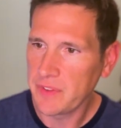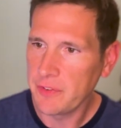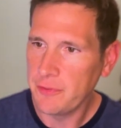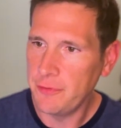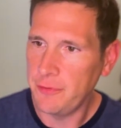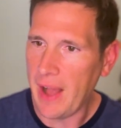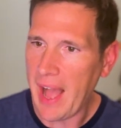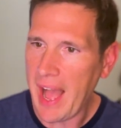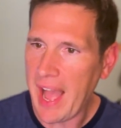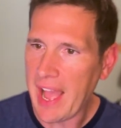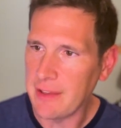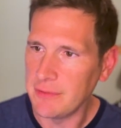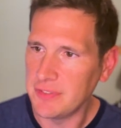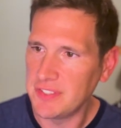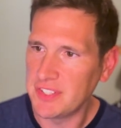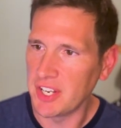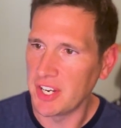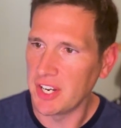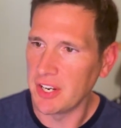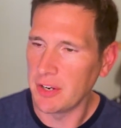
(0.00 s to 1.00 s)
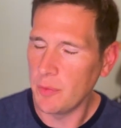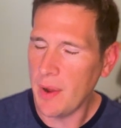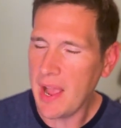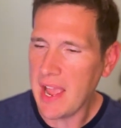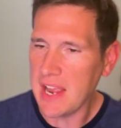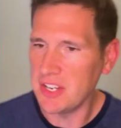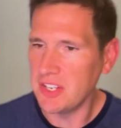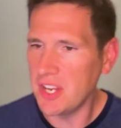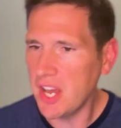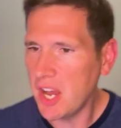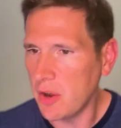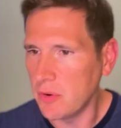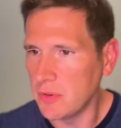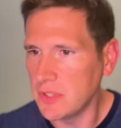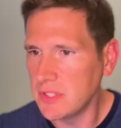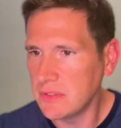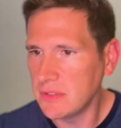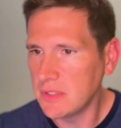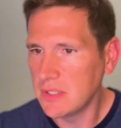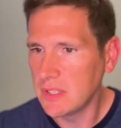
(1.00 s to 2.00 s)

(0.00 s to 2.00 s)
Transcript: Five, sir. Wait, no.